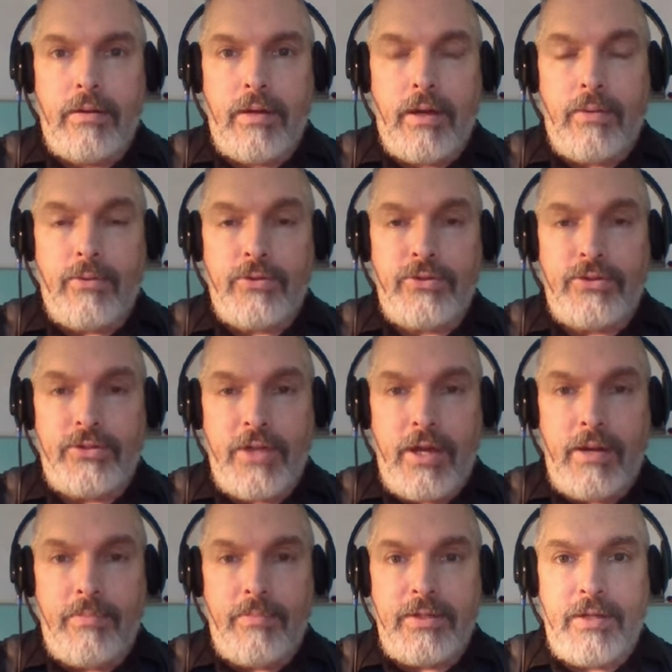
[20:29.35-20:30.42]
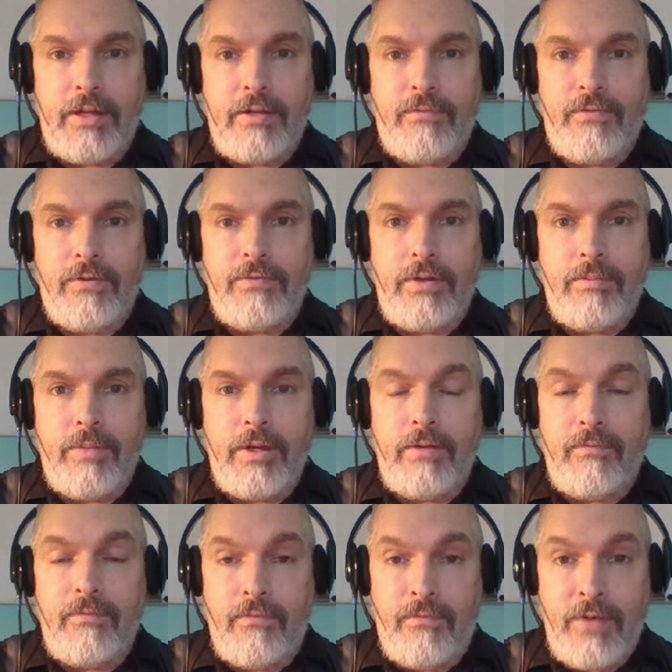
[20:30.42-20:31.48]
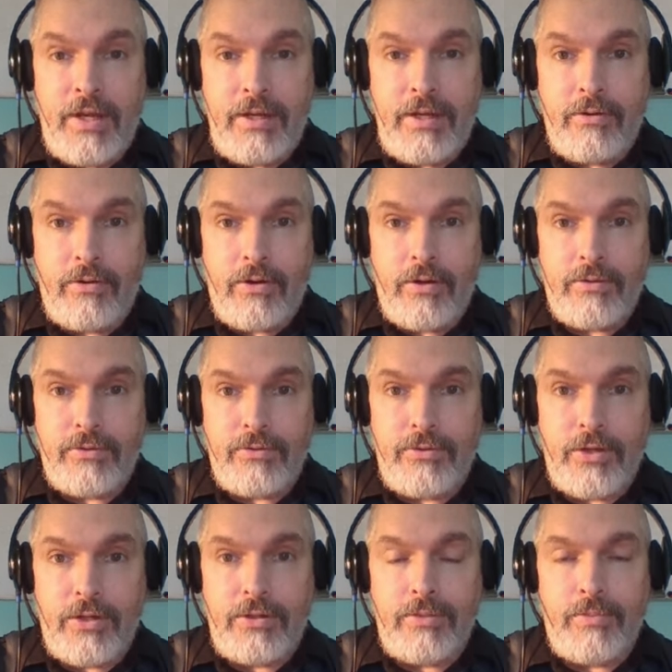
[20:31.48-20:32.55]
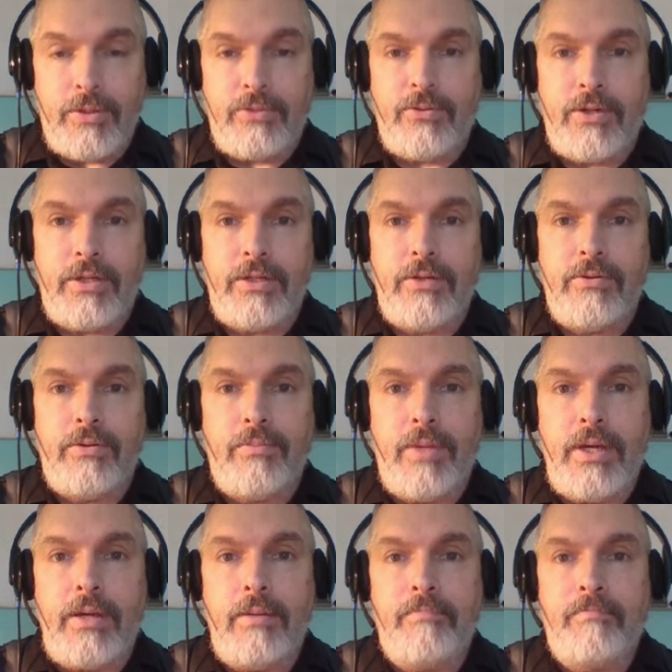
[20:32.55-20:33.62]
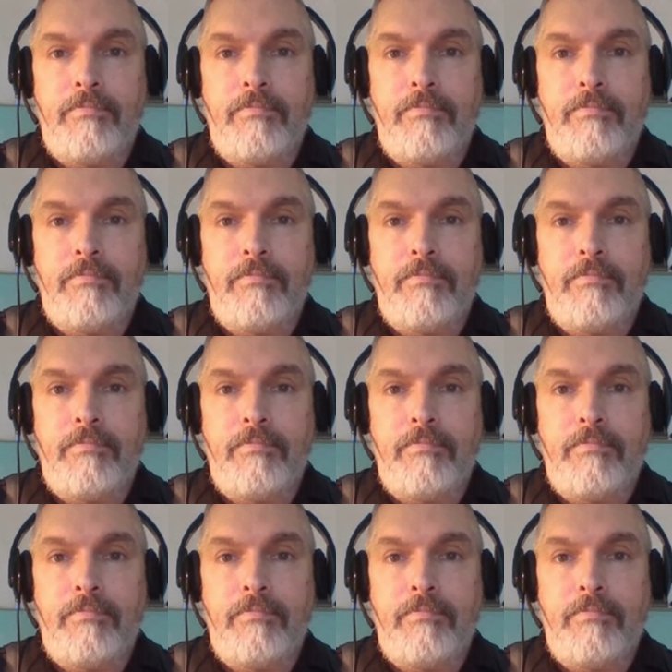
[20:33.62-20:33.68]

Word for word: I will set up a 10 to 15 minute video consultation between you and me.